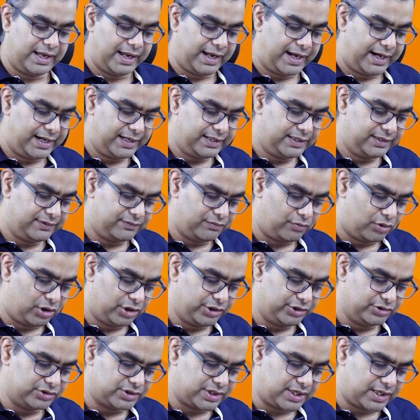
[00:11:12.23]
And
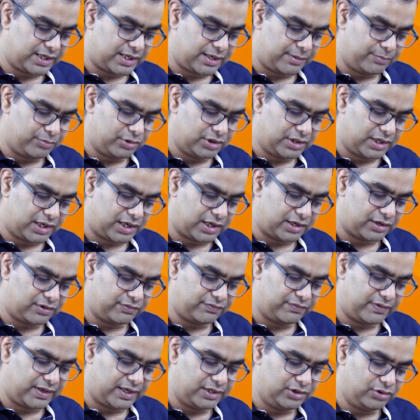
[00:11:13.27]
what do you say? Compute the
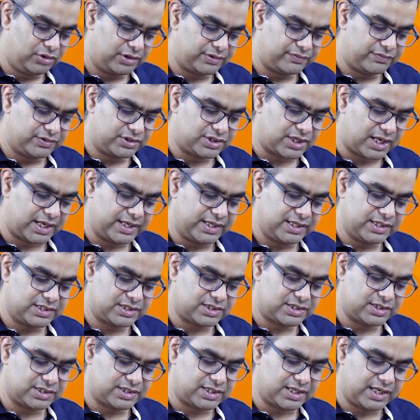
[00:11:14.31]
cutoff value at which
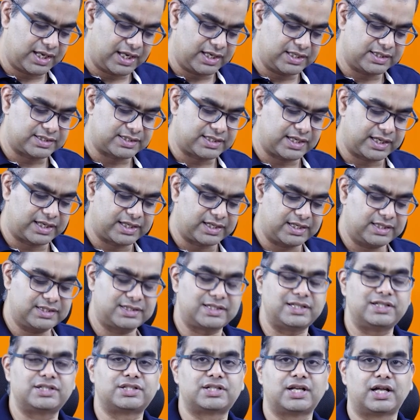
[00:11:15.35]
highest CA is taken as
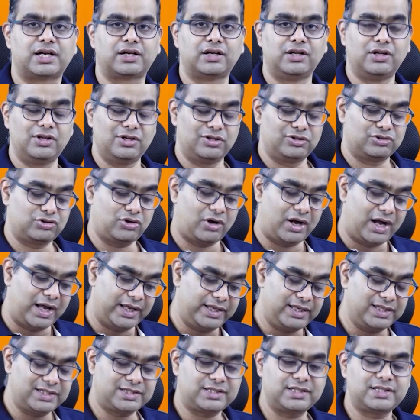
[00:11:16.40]
C star. So,
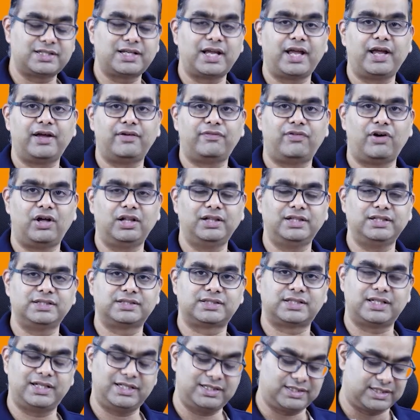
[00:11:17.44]
highest CA of all
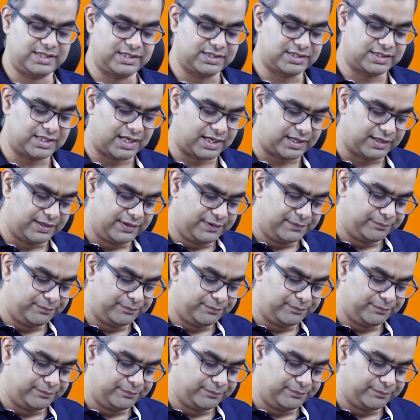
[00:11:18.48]
these three is C star.